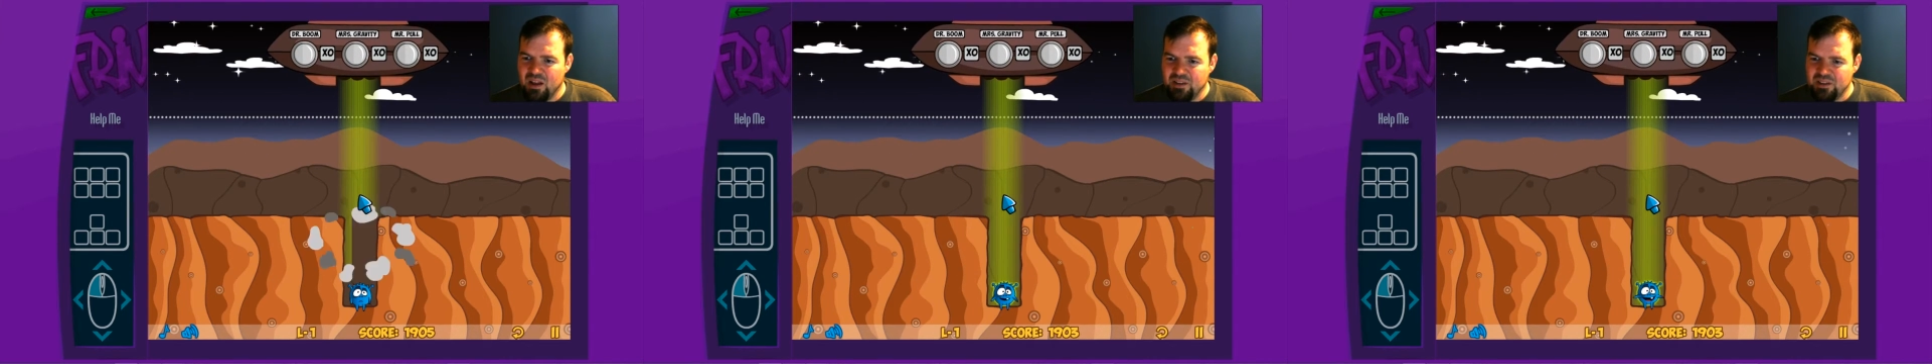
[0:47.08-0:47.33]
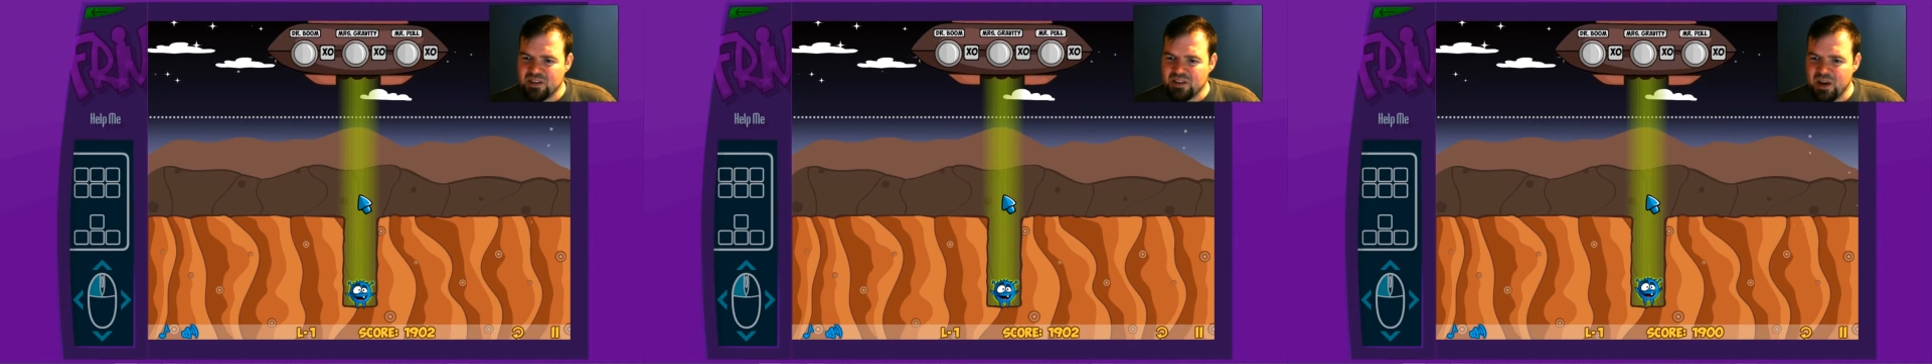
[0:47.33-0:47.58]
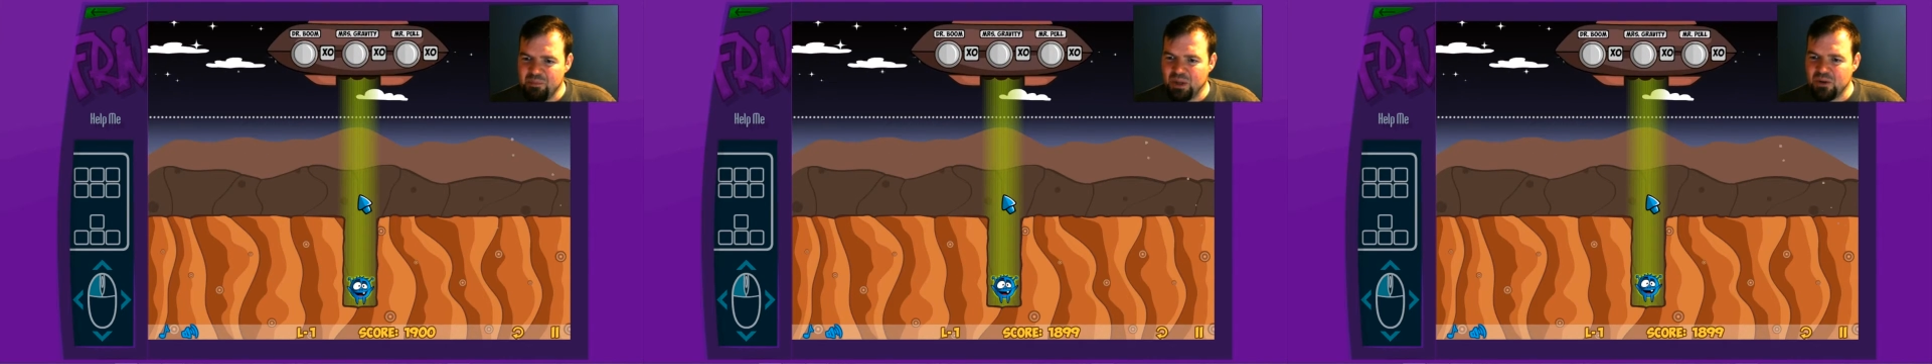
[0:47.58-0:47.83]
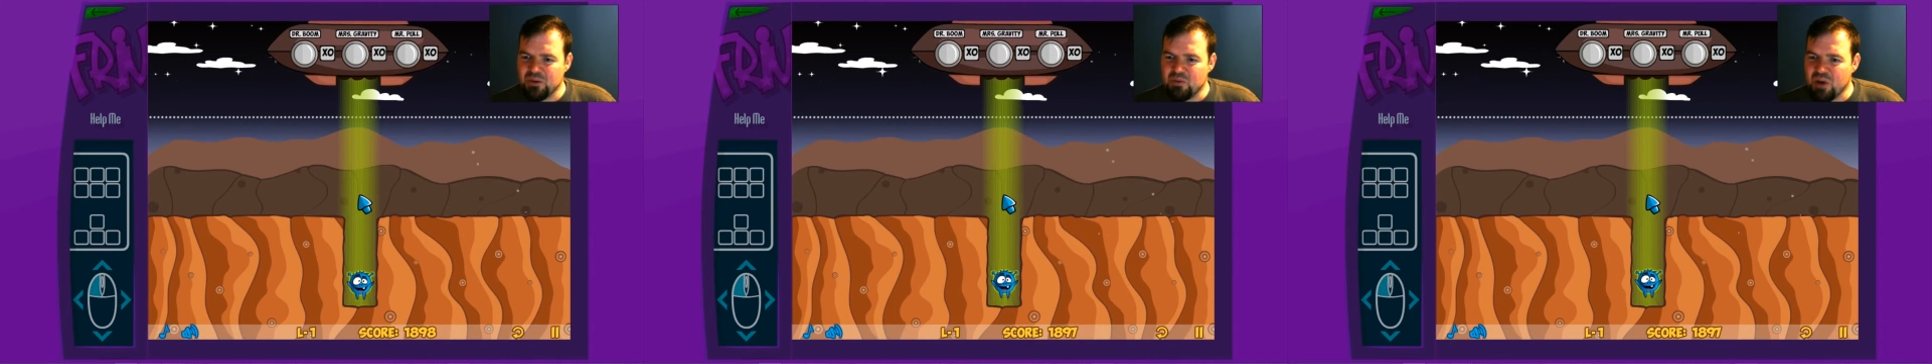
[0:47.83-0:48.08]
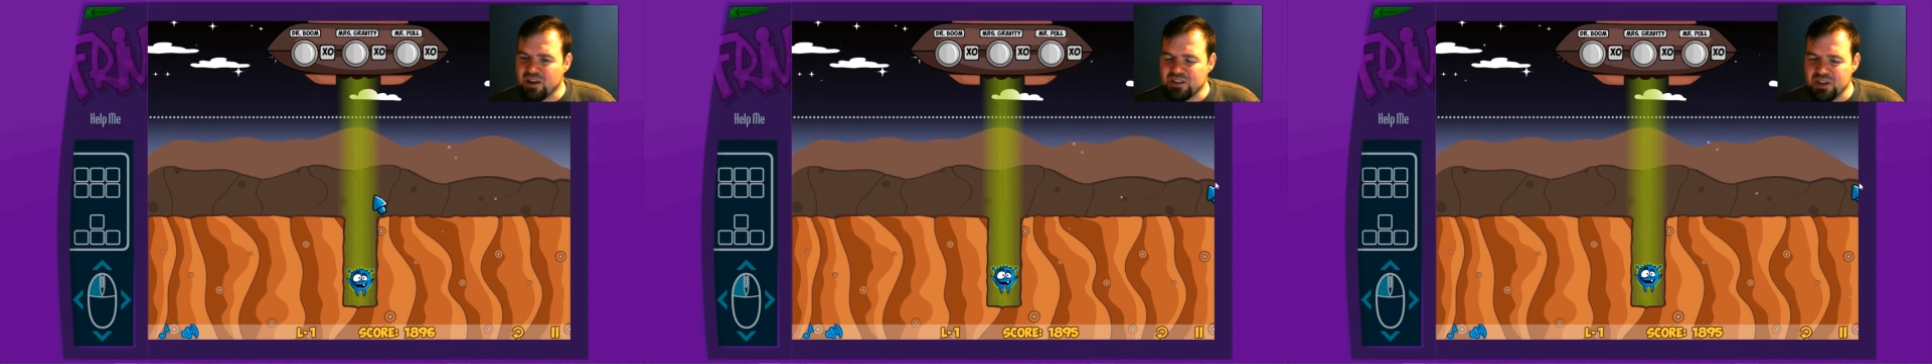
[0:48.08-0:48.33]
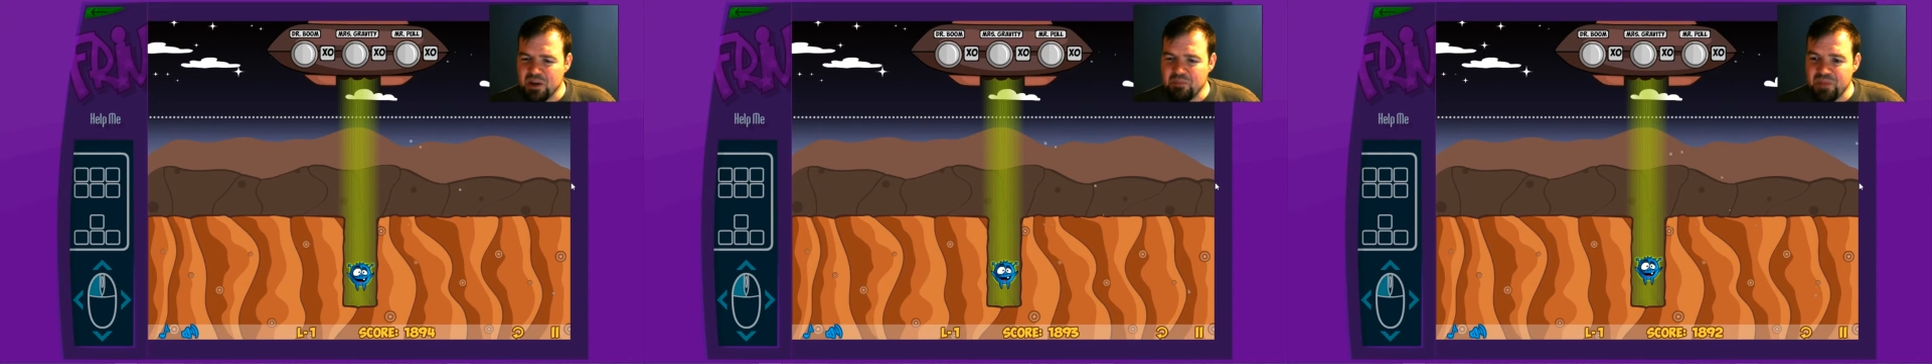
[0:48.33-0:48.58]
This guy blows rocks
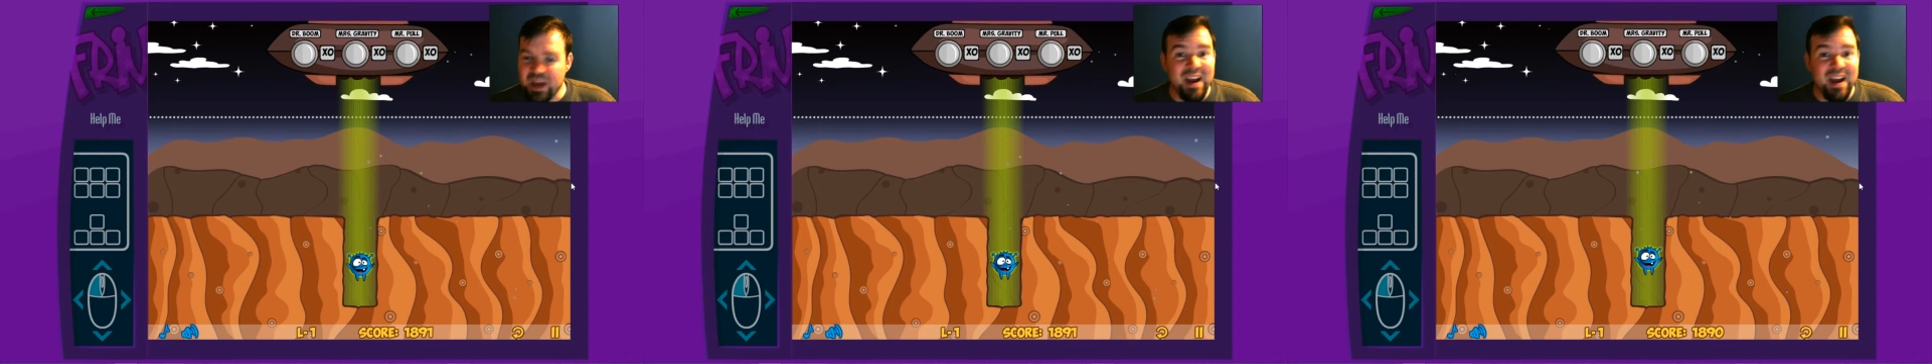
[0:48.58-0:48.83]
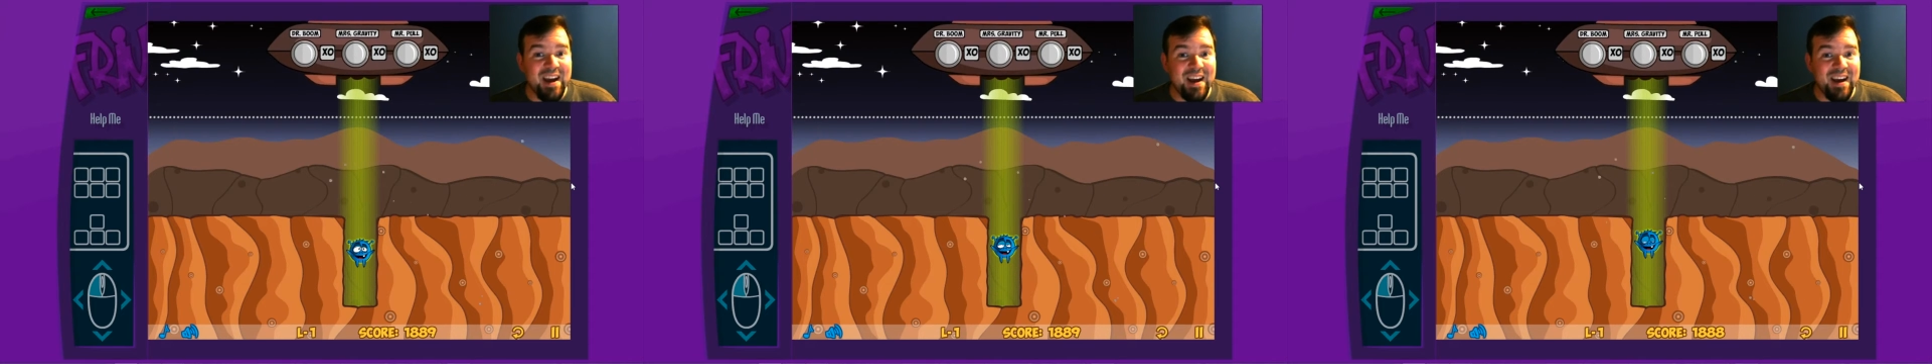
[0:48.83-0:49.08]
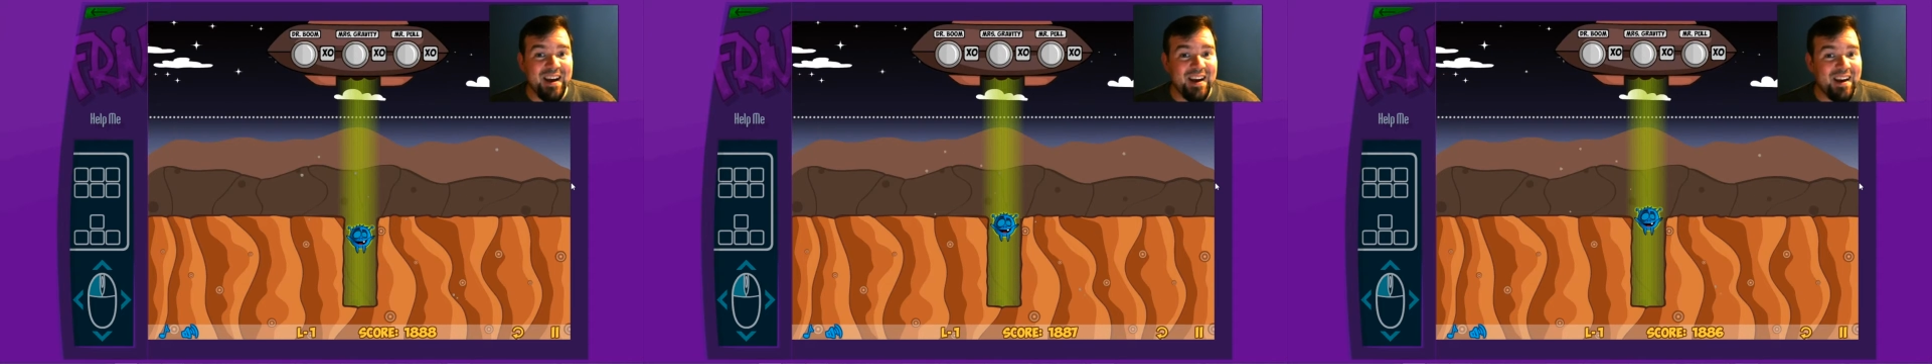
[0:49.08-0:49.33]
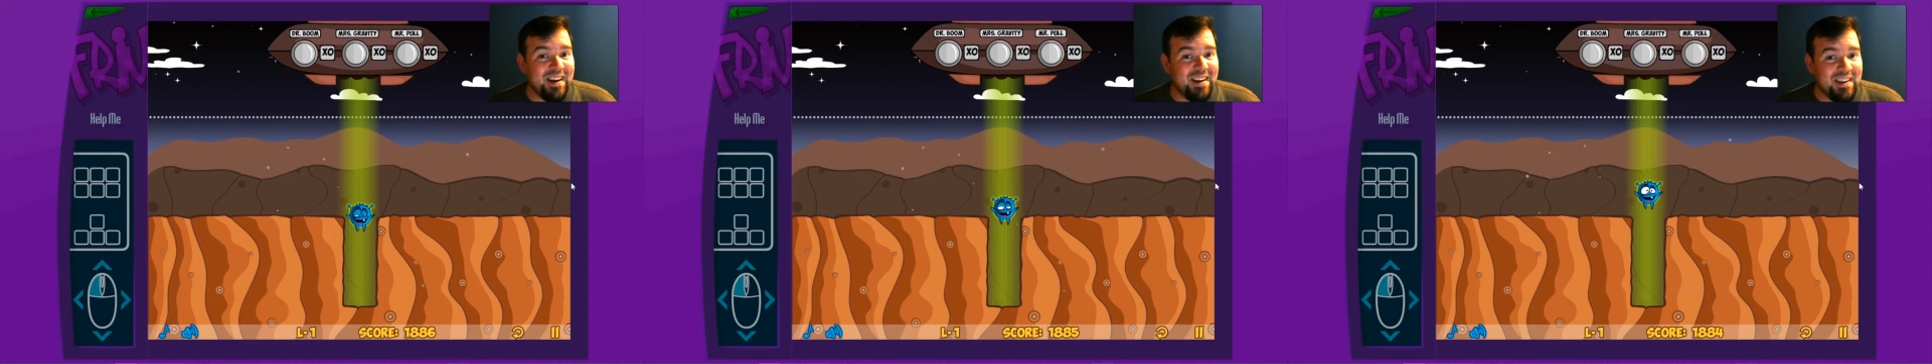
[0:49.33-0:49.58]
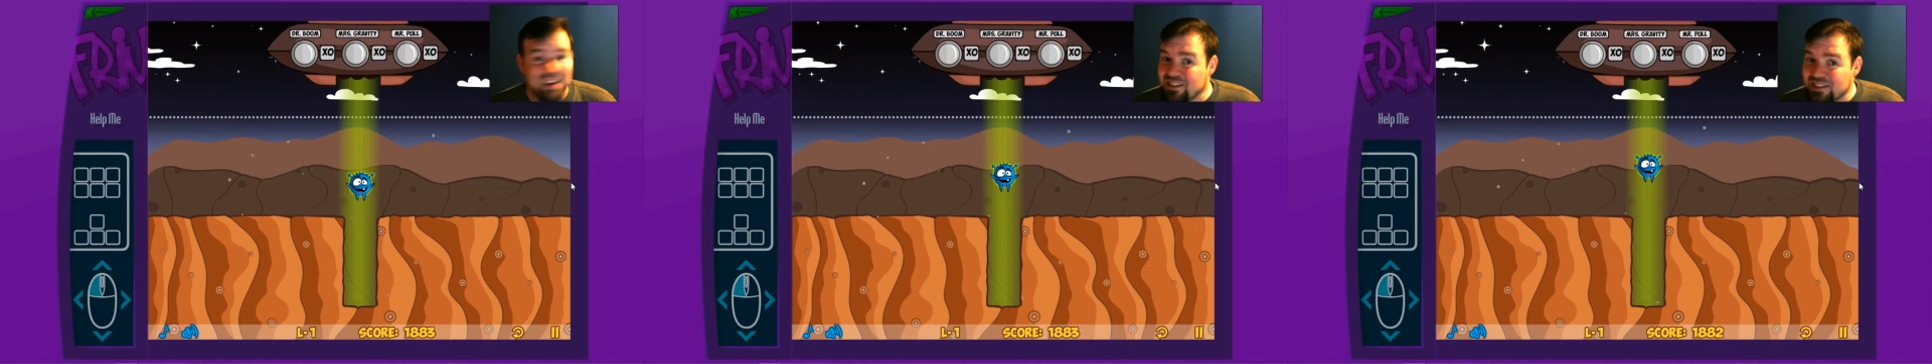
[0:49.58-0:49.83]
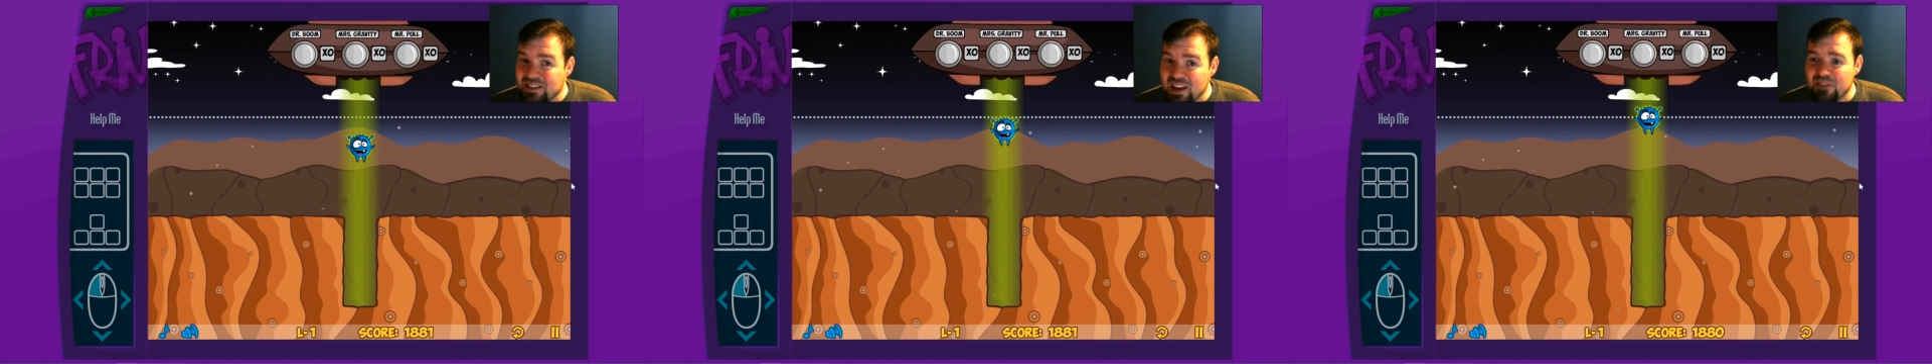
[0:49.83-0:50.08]
up and
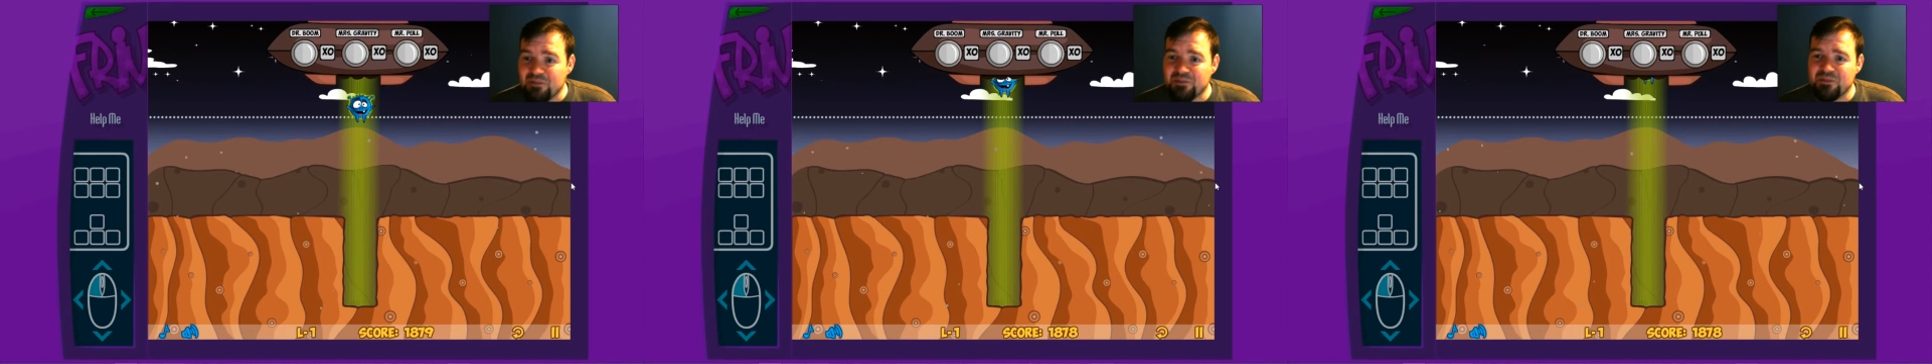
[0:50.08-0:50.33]
he's safe.